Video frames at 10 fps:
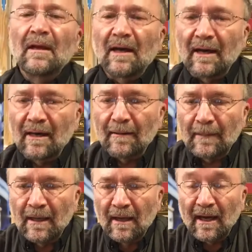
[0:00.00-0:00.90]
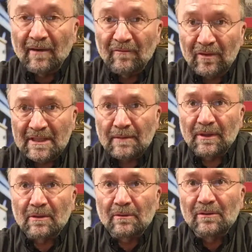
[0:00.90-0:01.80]
And very
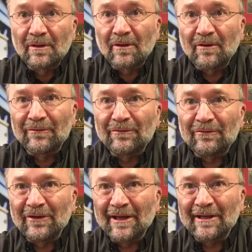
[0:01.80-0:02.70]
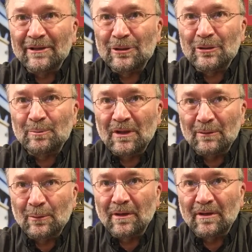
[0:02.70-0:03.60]
typical of English
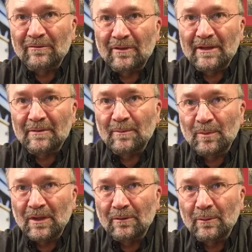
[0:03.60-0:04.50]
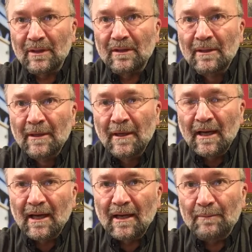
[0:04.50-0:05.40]
Pinot Noir, of red Pinot Noir.
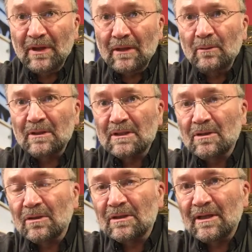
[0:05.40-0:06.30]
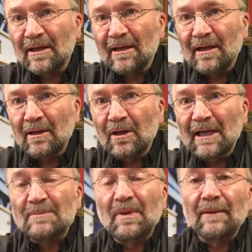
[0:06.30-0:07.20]
Pinot Noir's got a lot
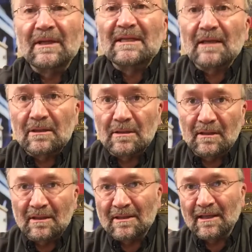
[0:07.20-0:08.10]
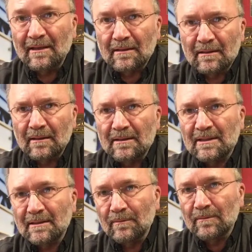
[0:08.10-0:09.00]
less pigmentation in the skin than
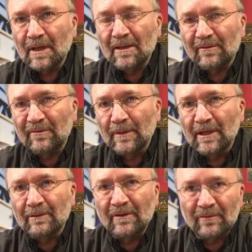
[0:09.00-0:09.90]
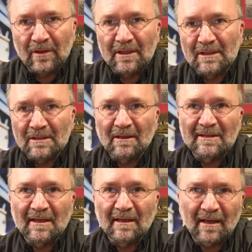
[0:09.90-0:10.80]
some other familiar grape varieties like,
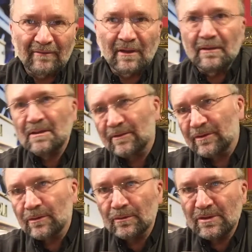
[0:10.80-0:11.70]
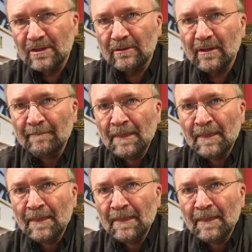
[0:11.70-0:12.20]
say, Cabernet Sauvignon or Syrah.